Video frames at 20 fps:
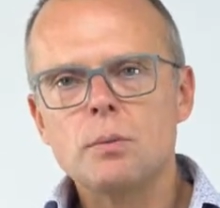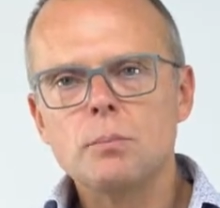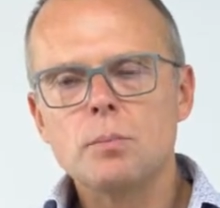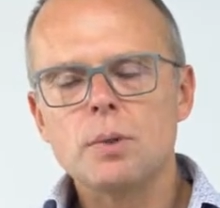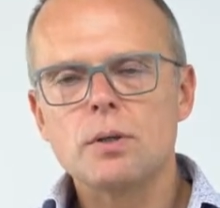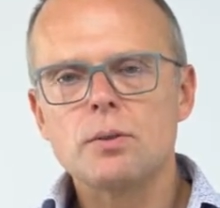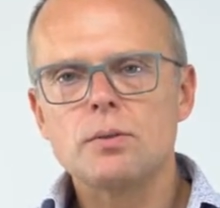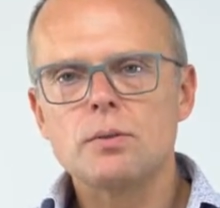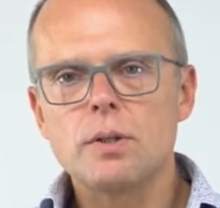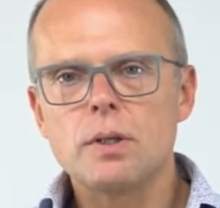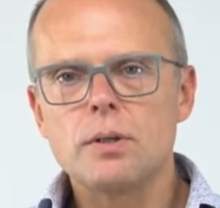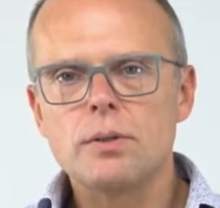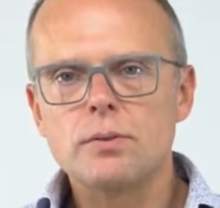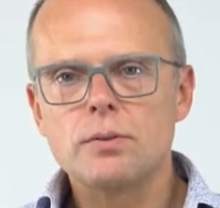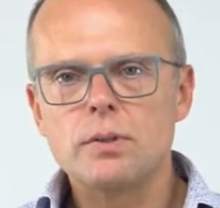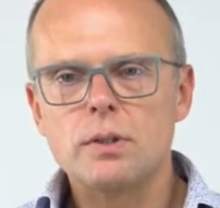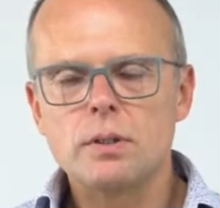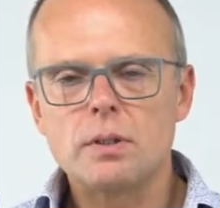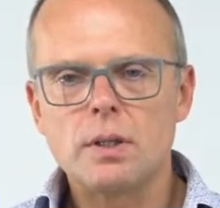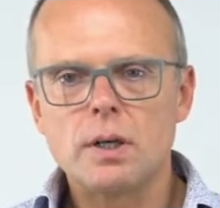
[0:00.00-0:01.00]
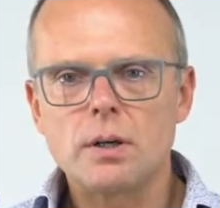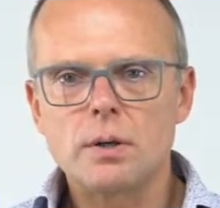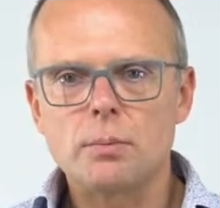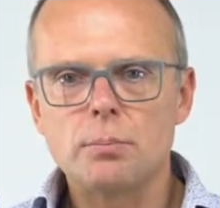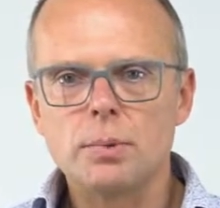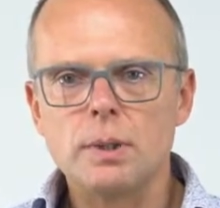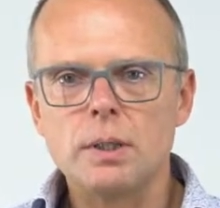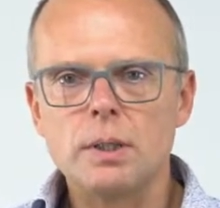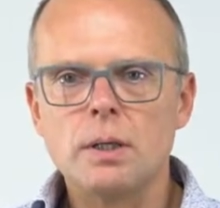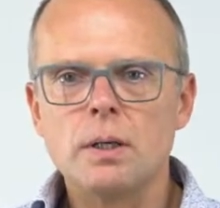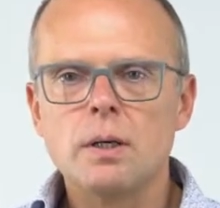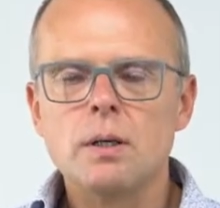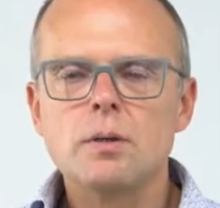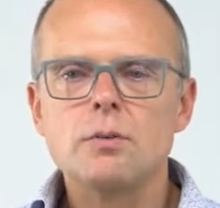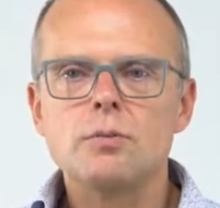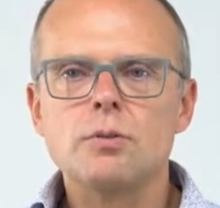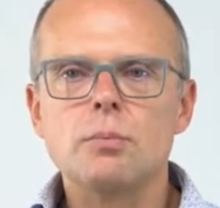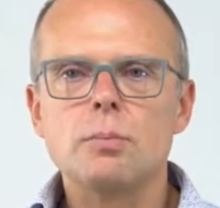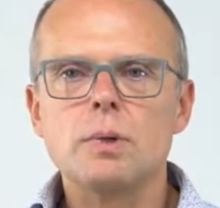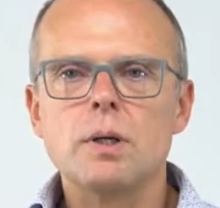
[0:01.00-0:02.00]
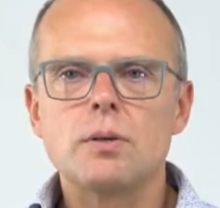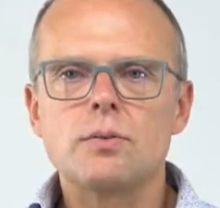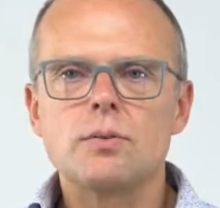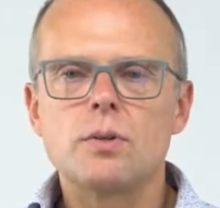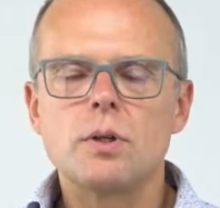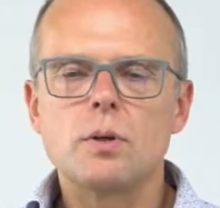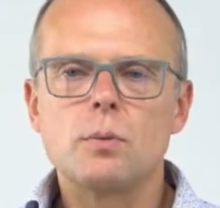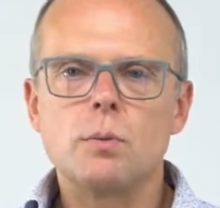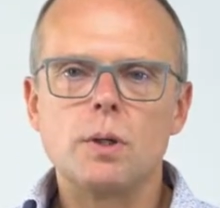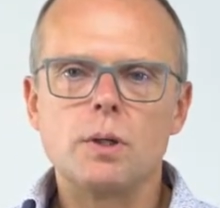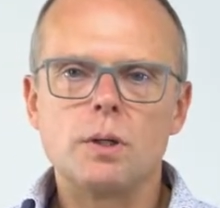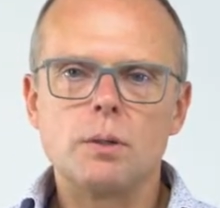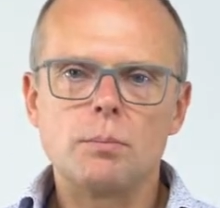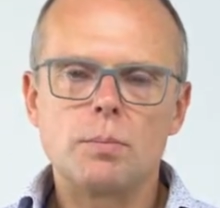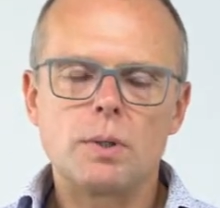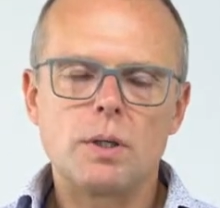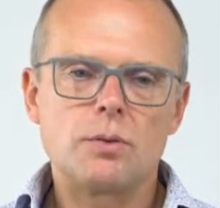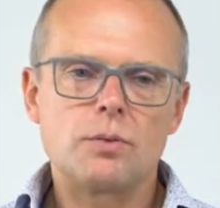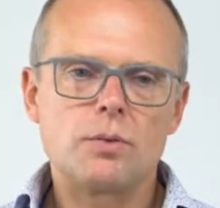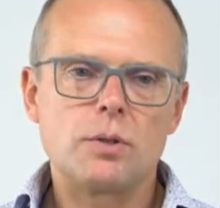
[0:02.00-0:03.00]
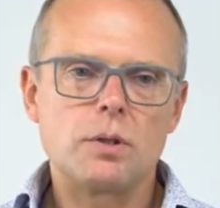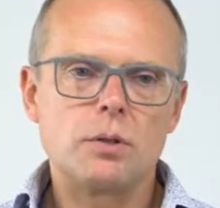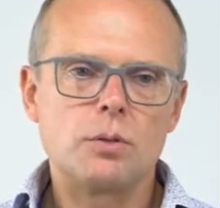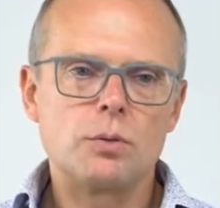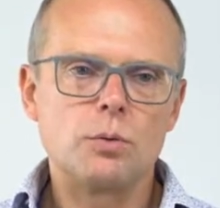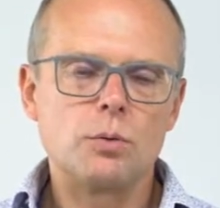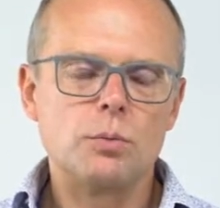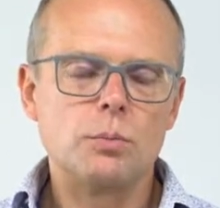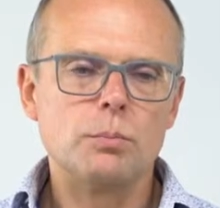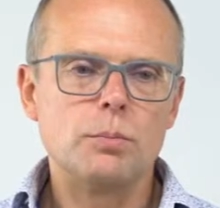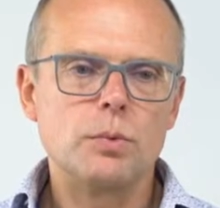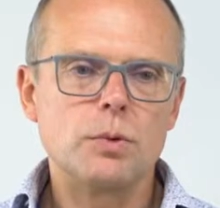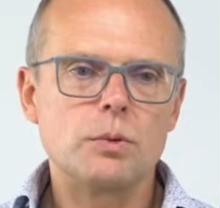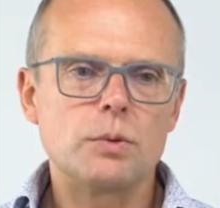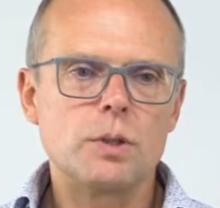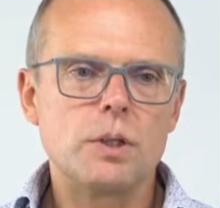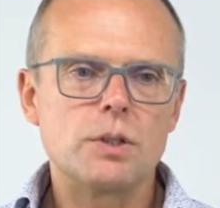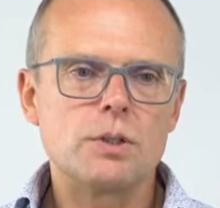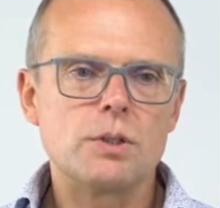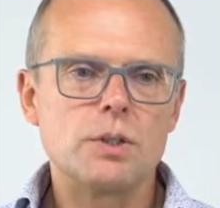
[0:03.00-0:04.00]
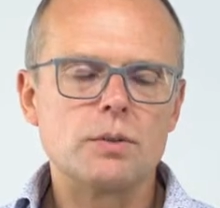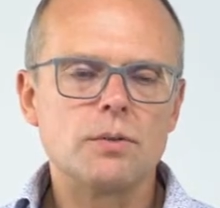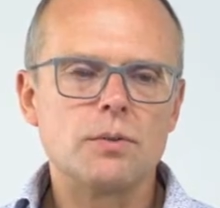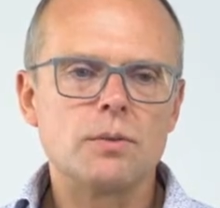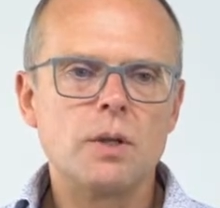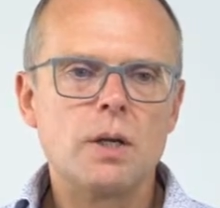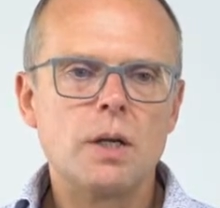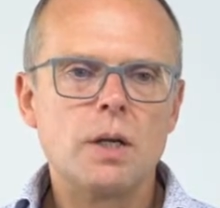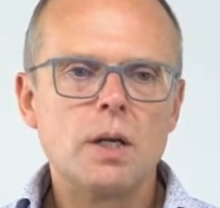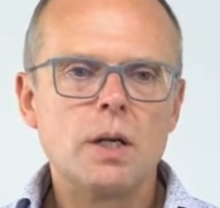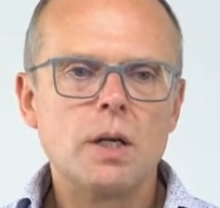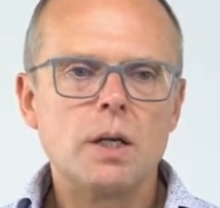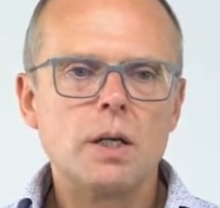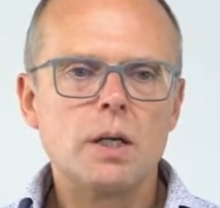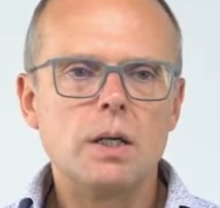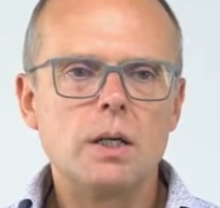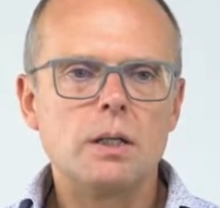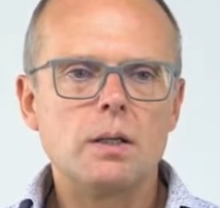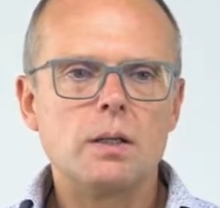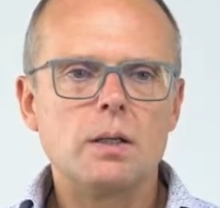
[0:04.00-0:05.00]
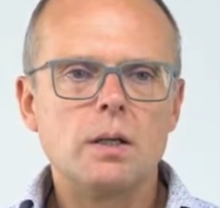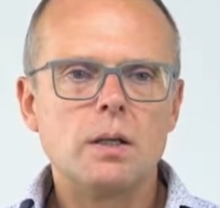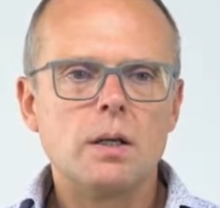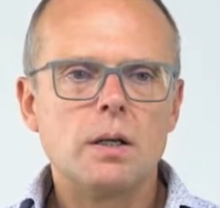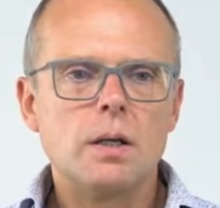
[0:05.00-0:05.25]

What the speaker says: because there is a therapy for BRCA1 and BRCA2 mutations in